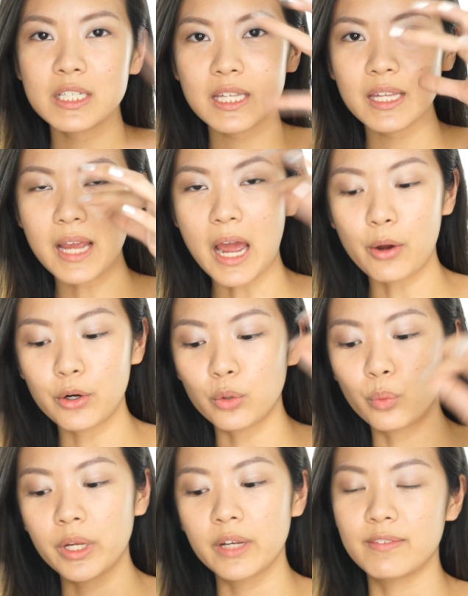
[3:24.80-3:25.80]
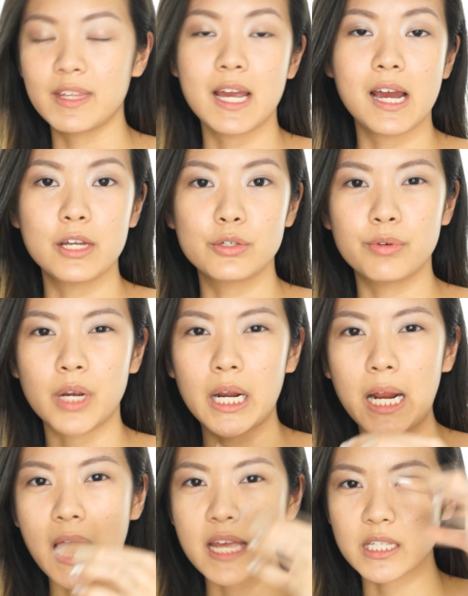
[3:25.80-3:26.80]
on to the outer wing of the eyes,
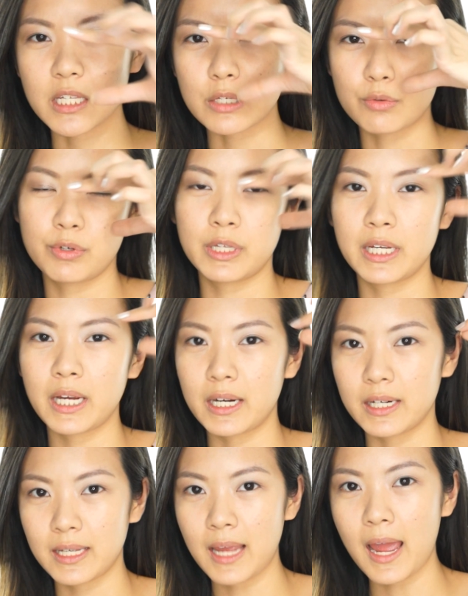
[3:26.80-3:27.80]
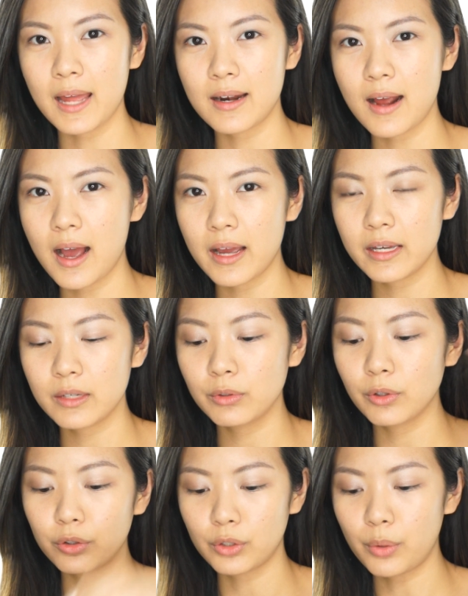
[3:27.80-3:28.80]
Rihanna has this really kind of cat eye
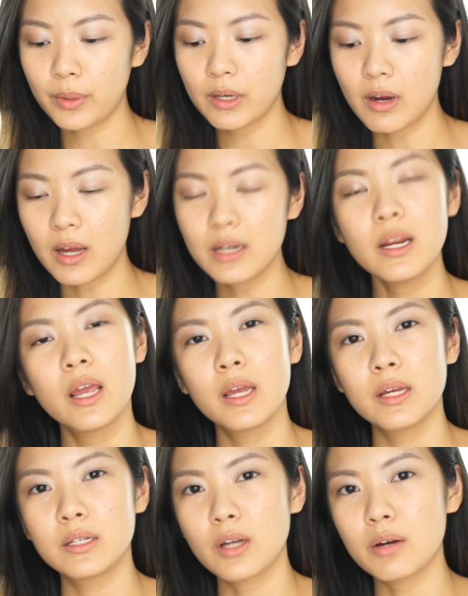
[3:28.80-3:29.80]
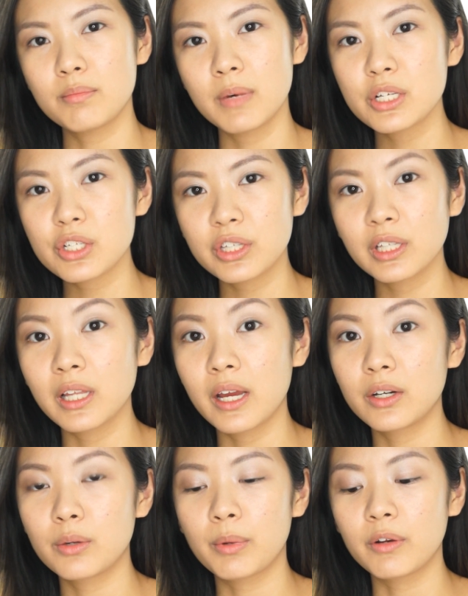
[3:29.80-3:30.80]
look going on. Not much on the
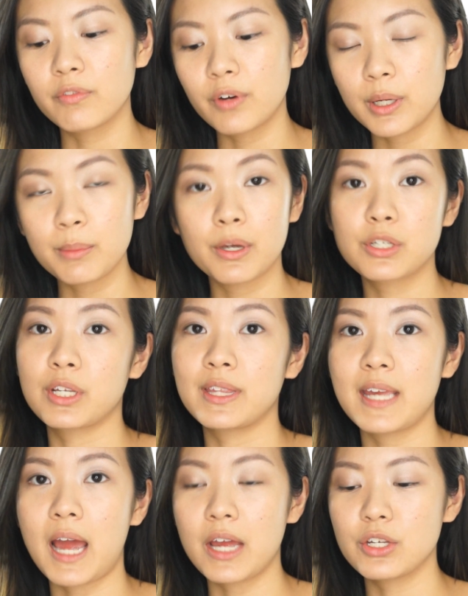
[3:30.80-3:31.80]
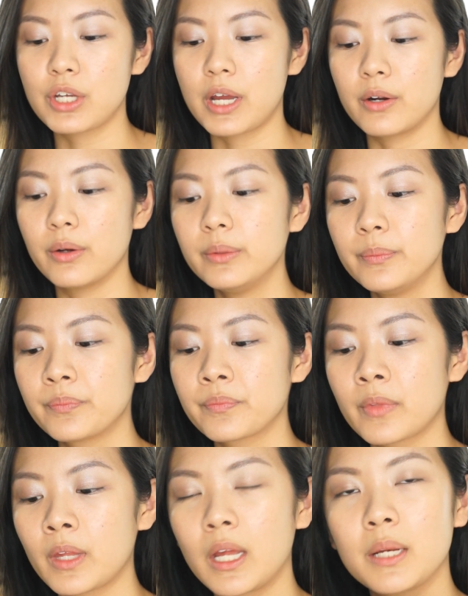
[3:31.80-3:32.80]
liner, but very much on the eyeshadow.
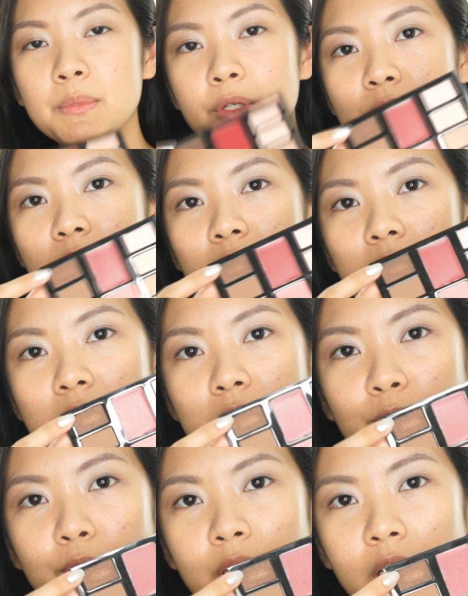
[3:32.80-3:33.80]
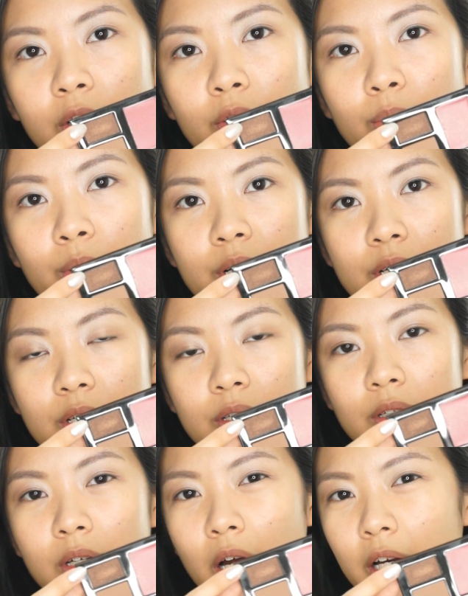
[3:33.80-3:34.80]
I'm using this really
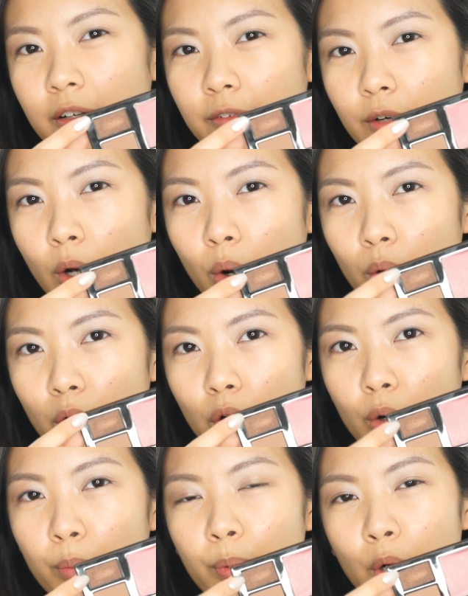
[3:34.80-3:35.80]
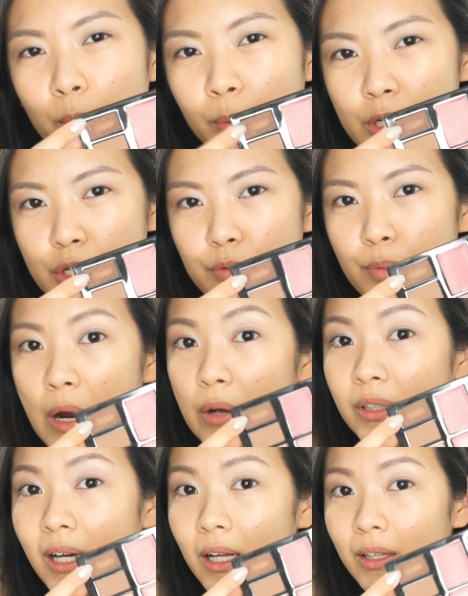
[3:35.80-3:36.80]
gorgeous kind of cocoa purplish
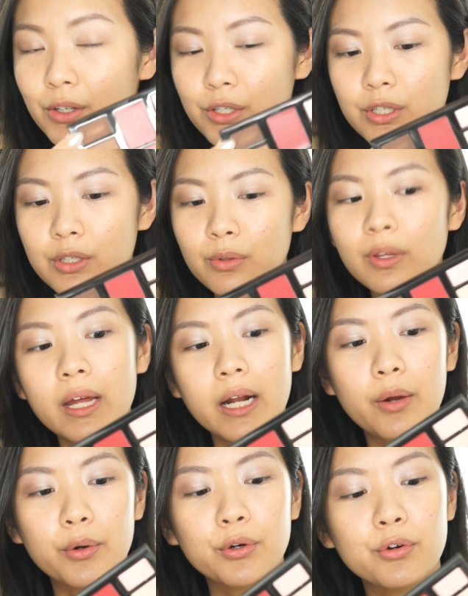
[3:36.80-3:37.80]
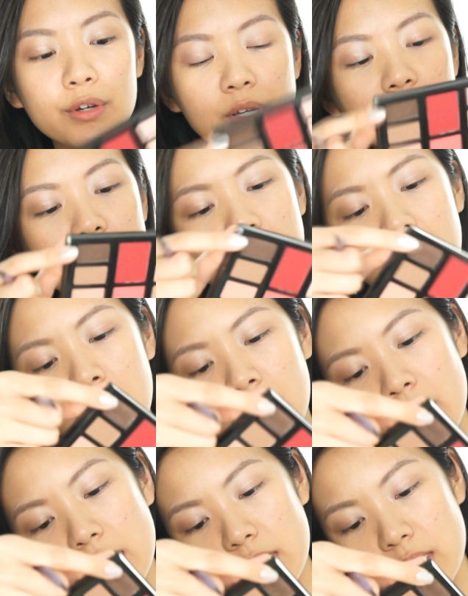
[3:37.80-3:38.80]
brown color to do that outer crease.
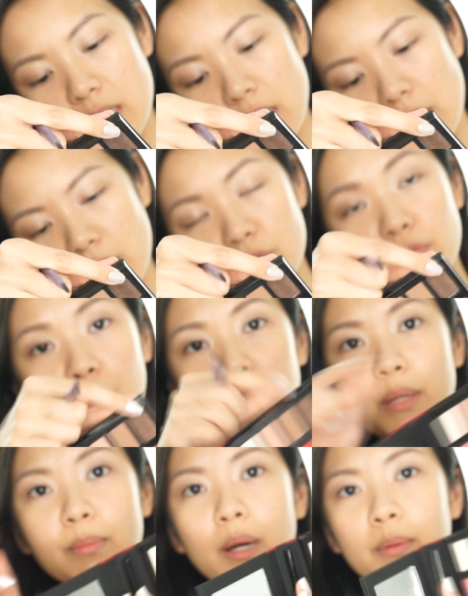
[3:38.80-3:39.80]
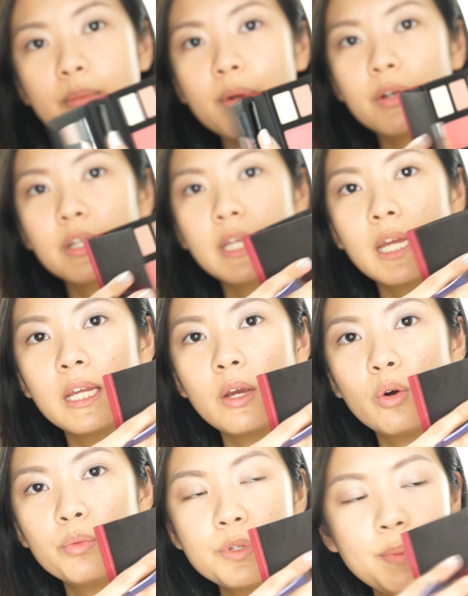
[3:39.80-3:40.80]
It is from the Bobbi Brown and Katie
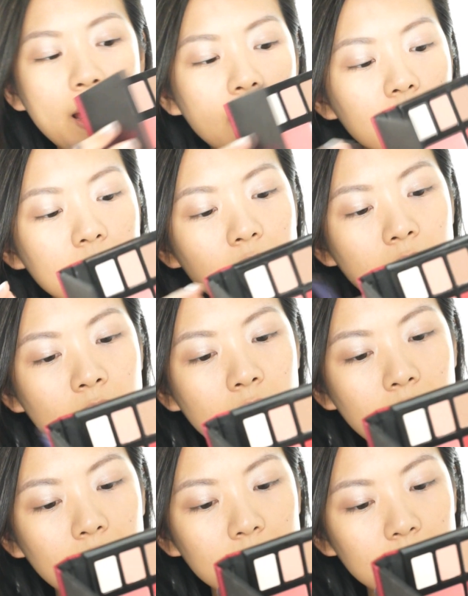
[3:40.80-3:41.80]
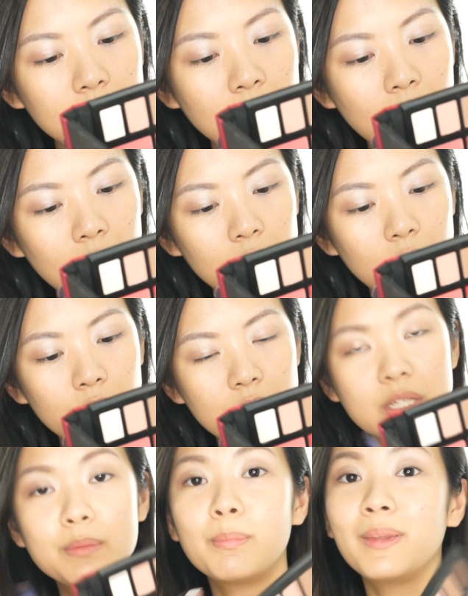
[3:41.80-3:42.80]
Holmes palette, and the color
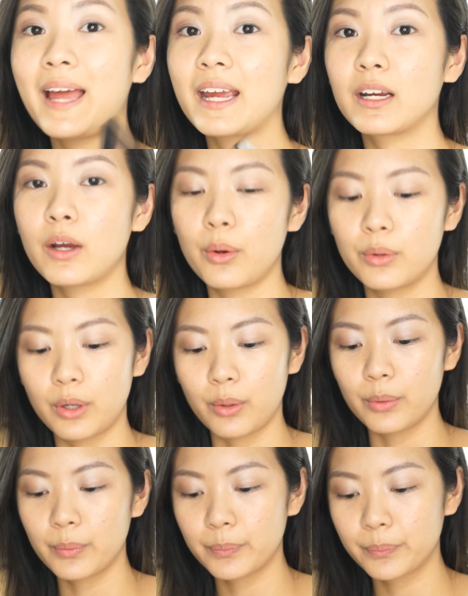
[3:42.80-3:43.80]
is Black Cocoa.